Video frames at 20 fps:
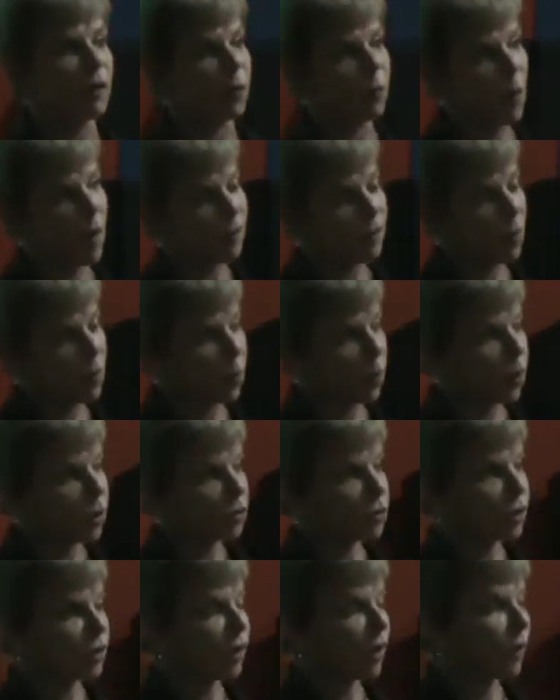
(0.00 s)
who want the
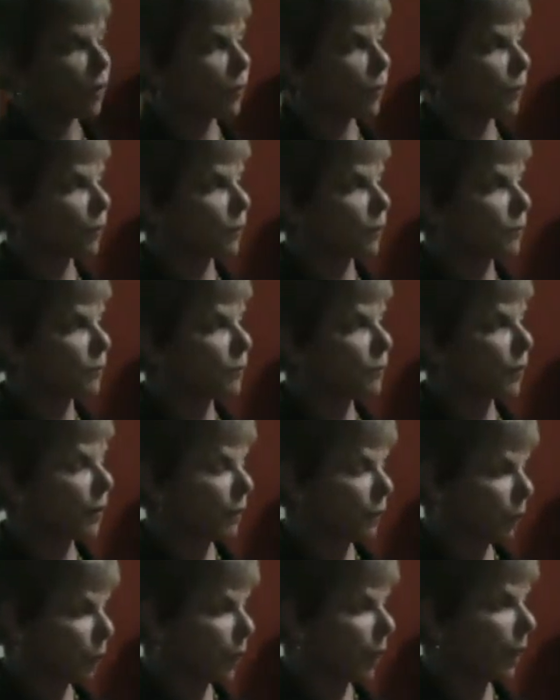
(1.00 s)
world to know
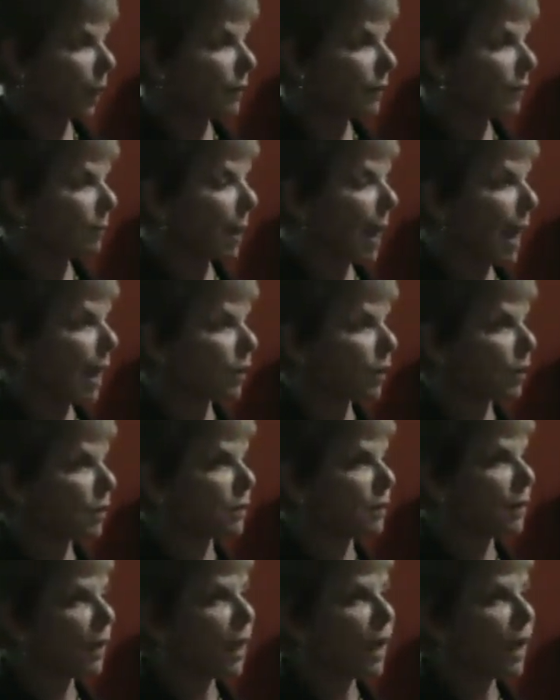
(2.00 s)
that their kids matter,